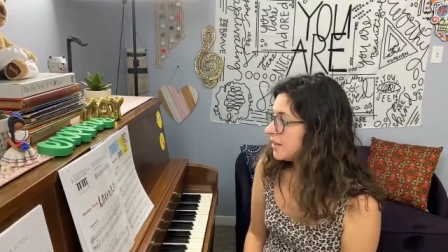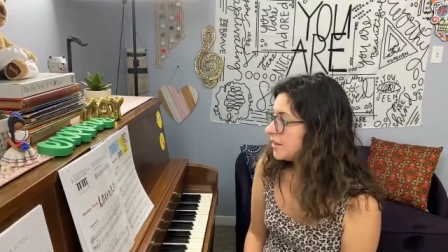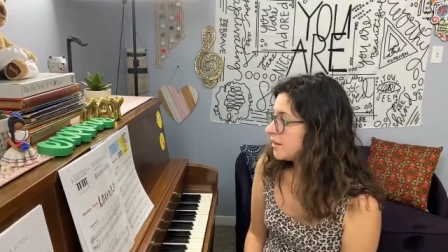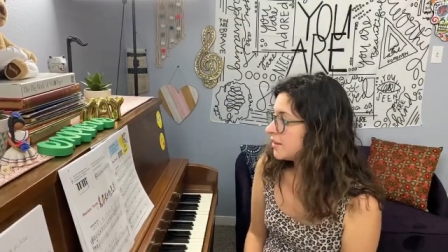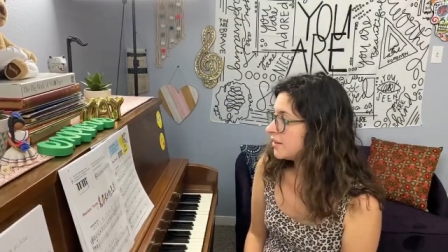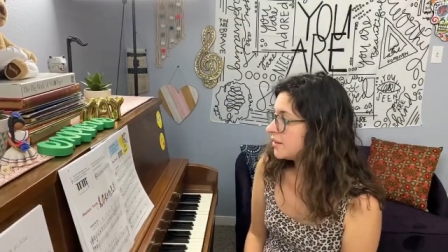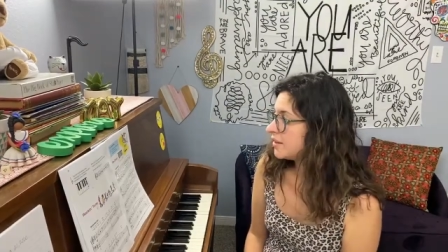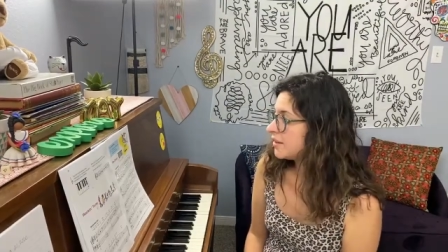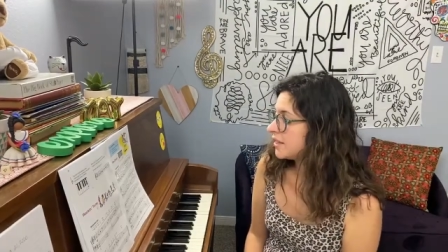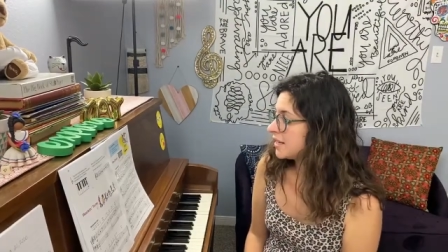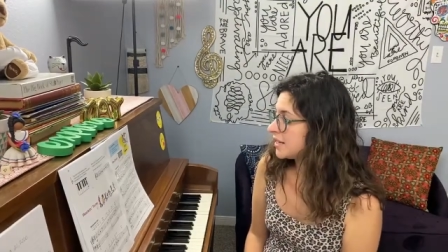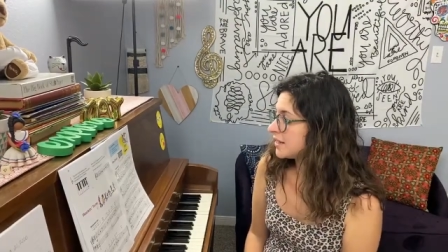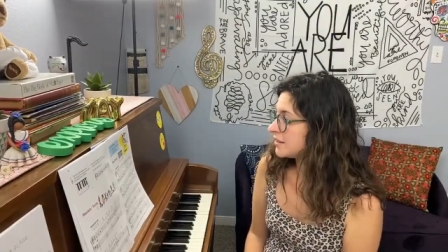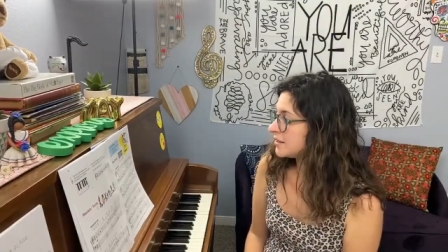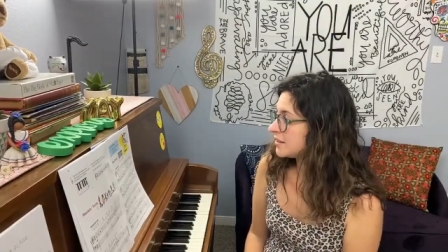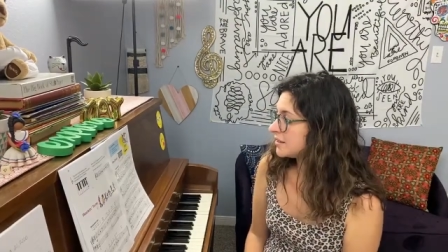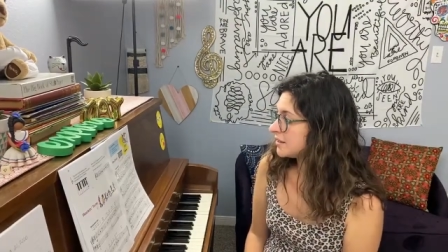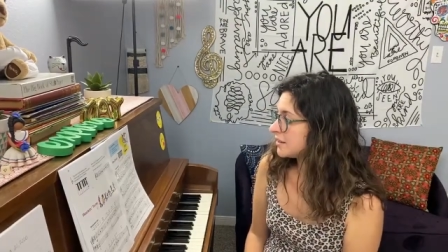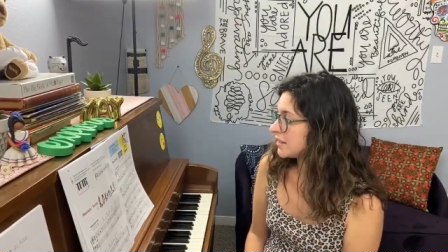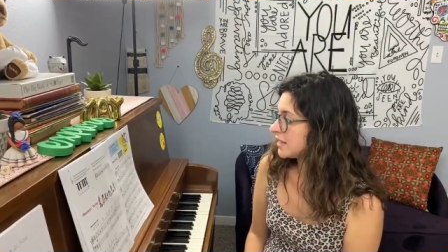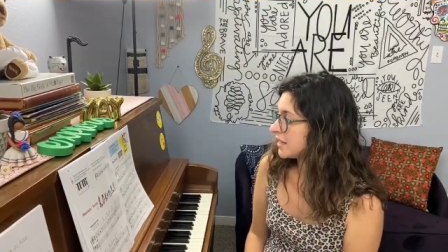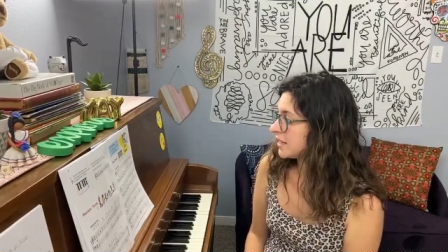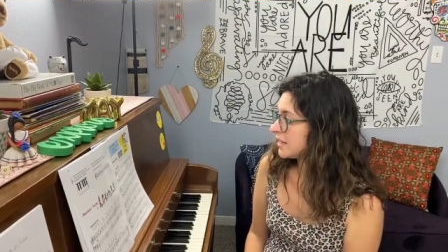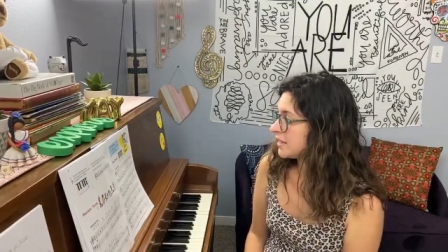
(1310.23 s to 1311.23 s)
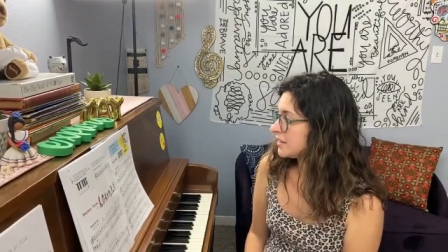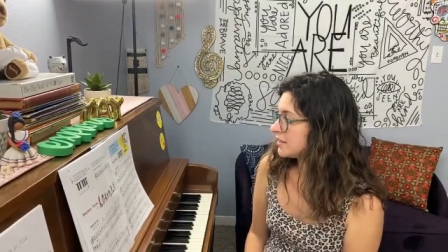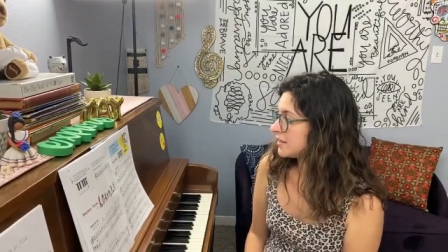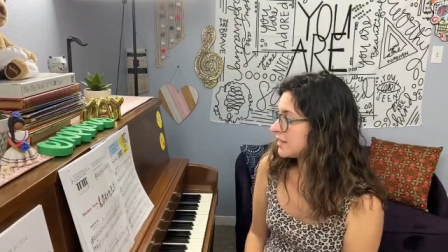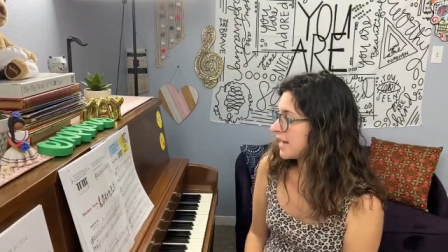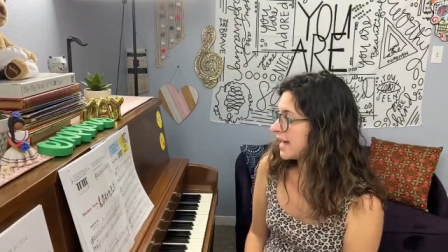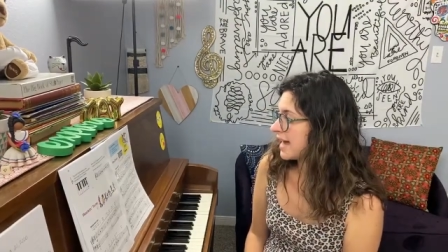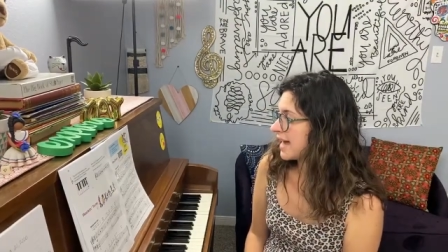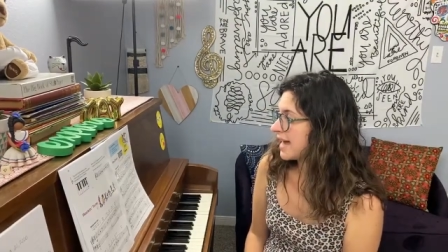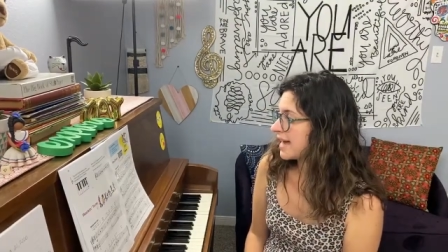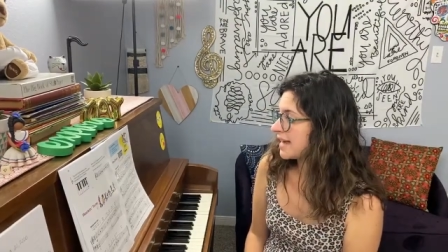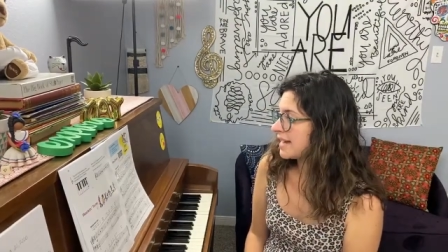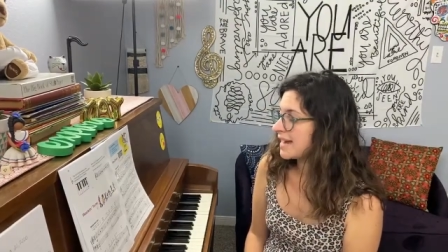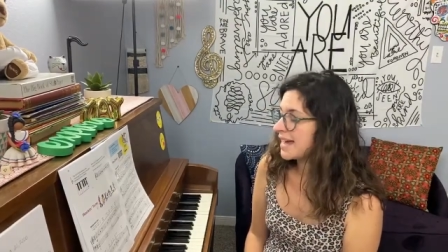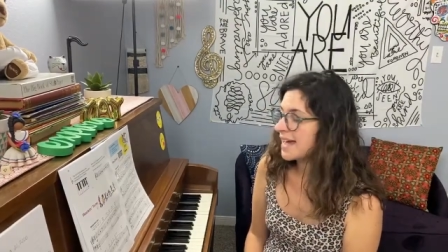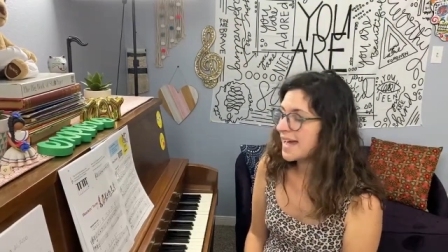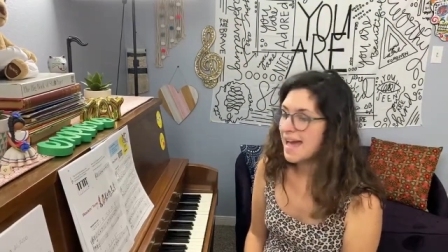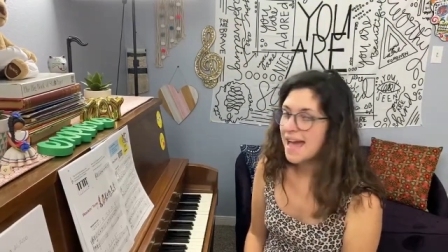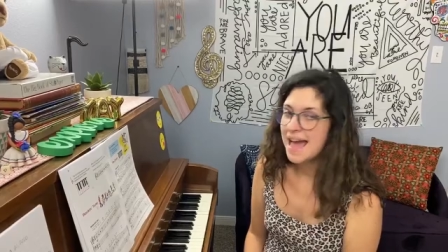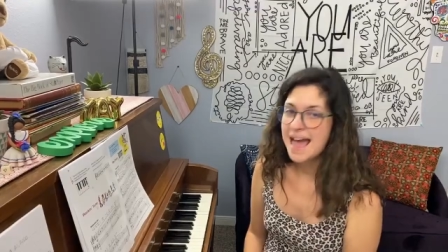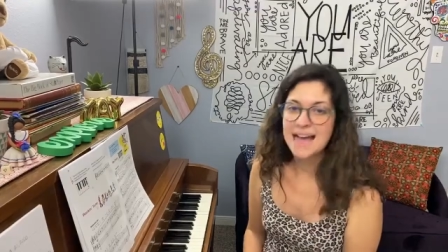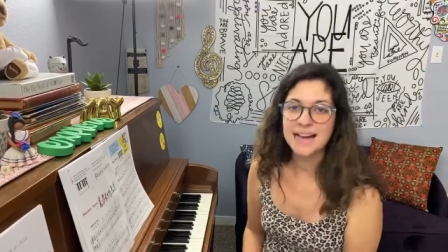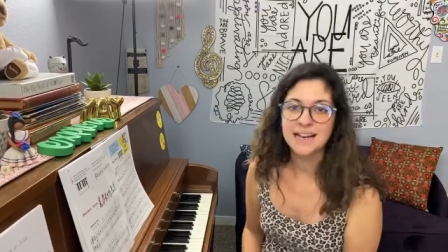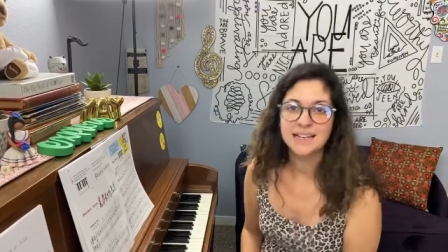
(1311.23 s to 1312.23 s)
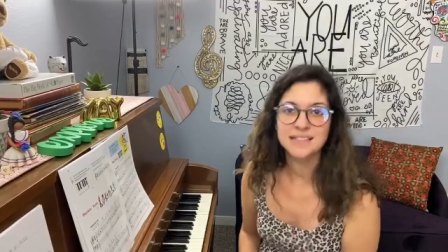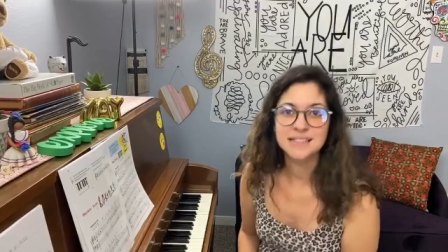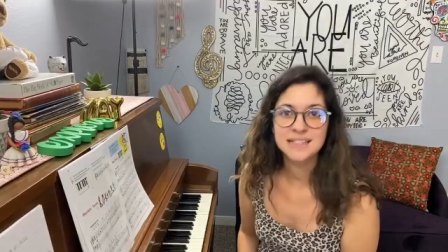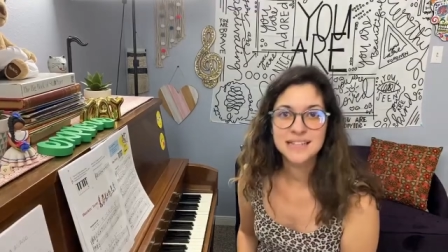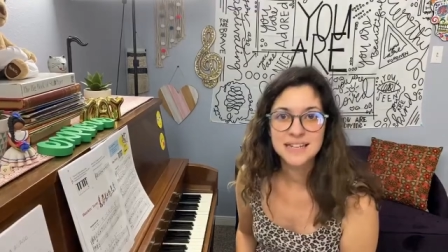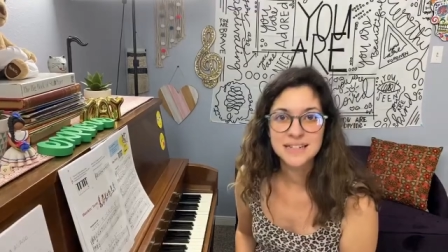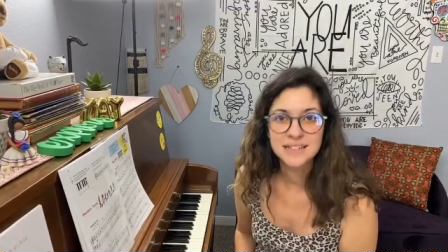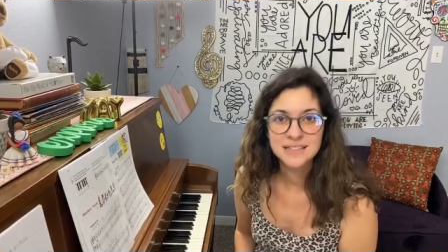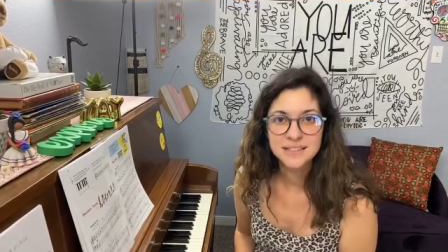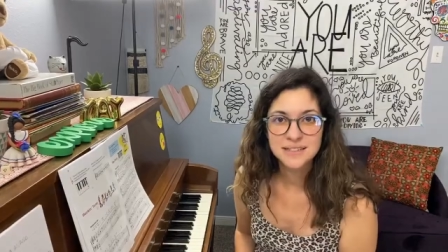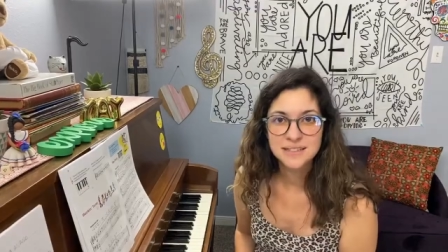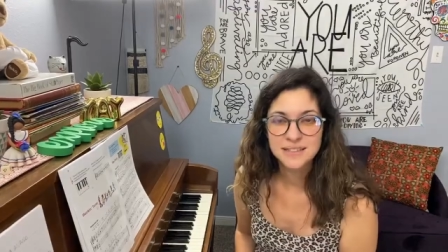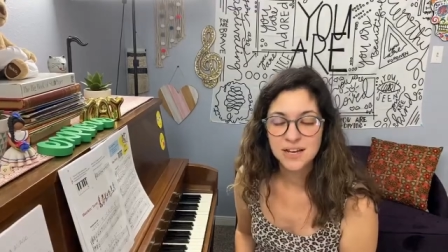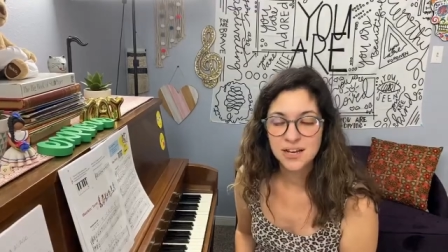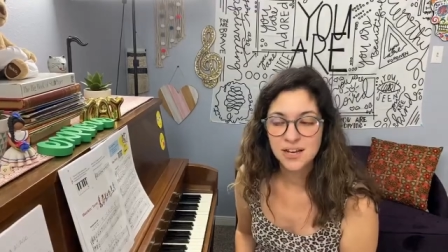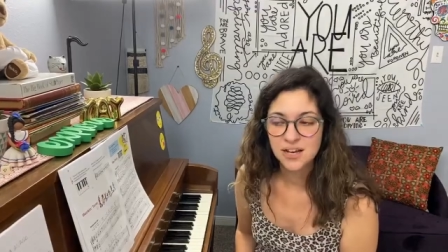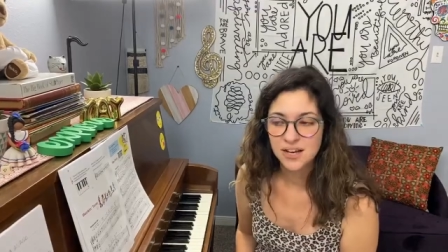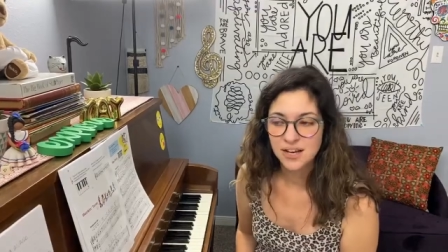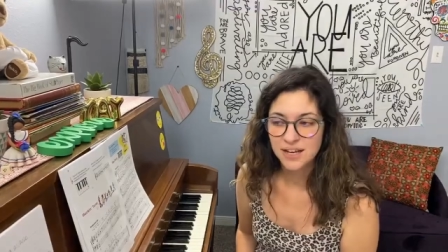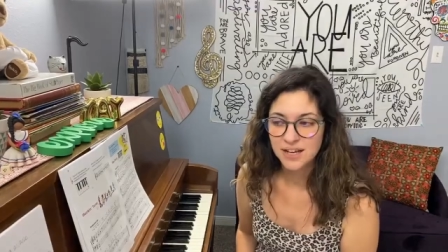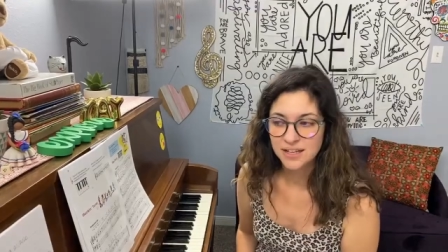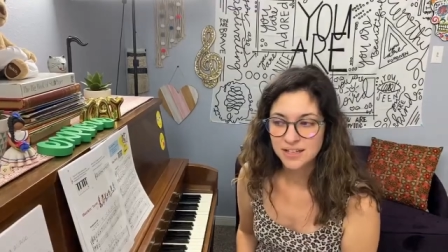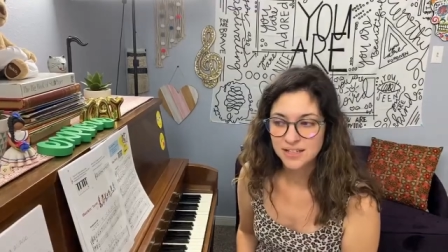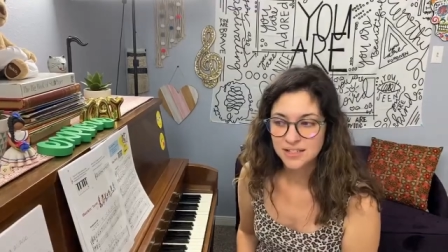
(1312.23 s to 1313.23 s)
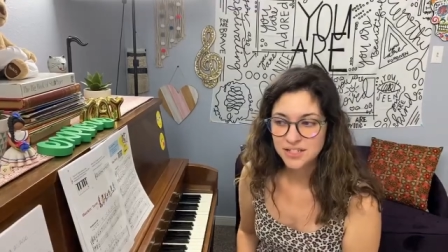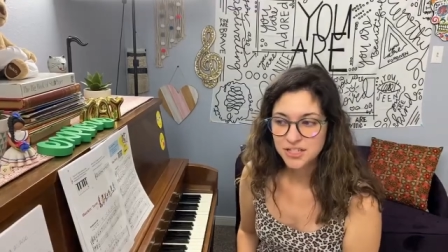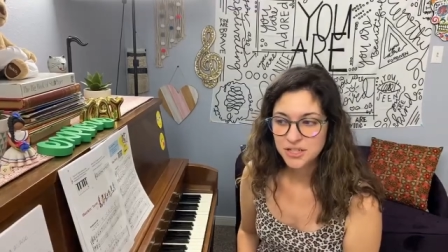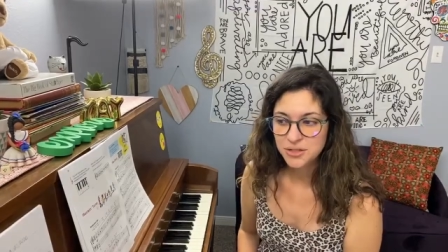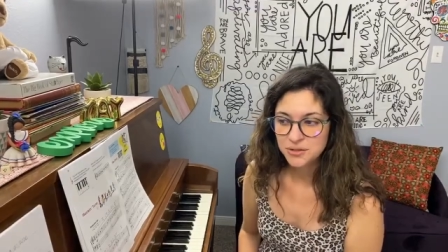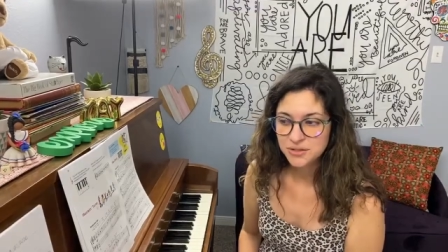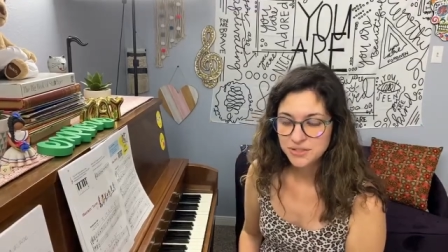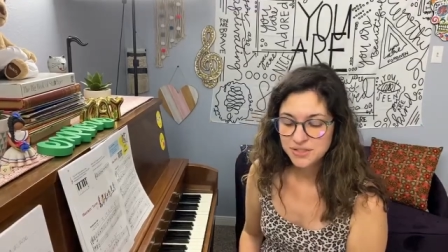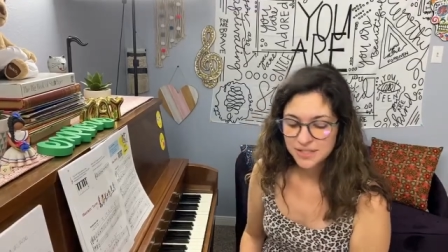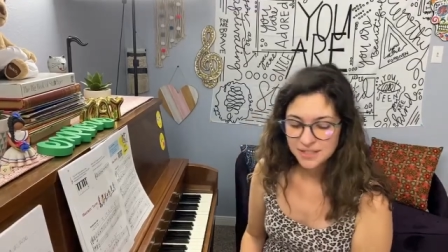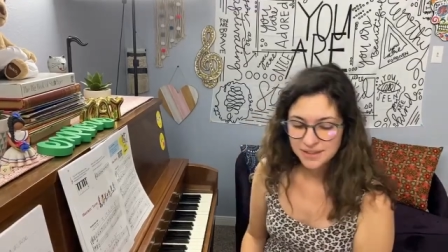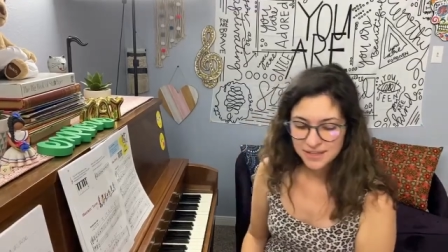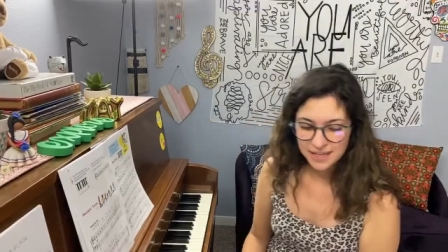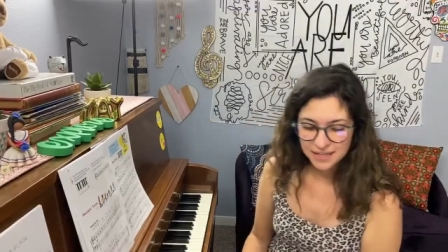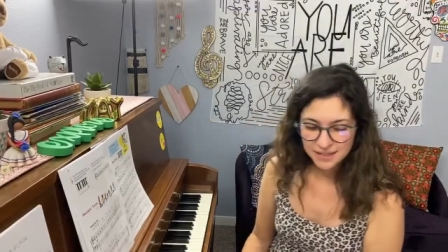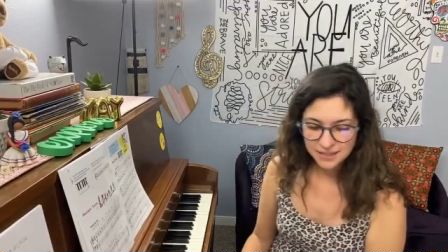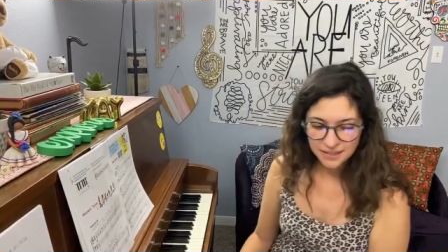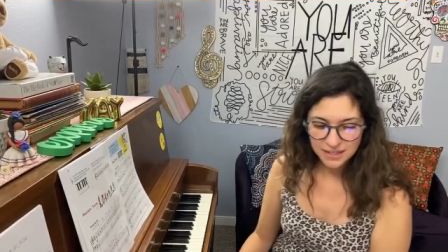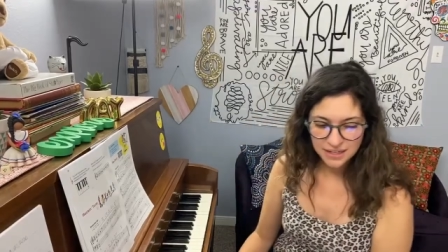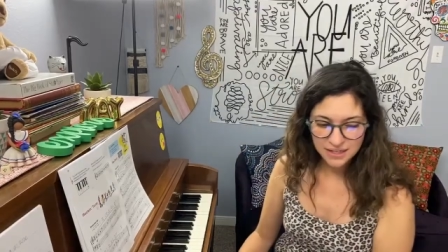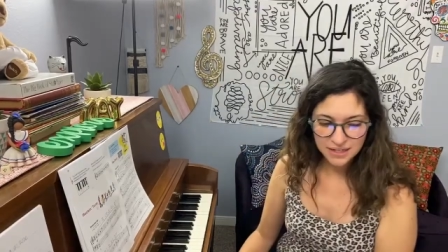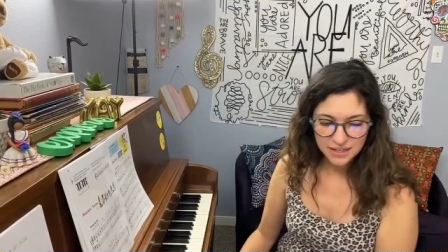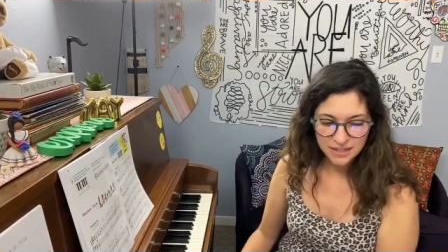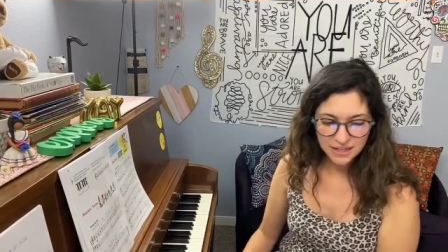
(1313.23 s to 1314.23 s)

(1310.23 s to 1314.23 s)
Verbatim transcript: This is an accent sign. Do you see that thing?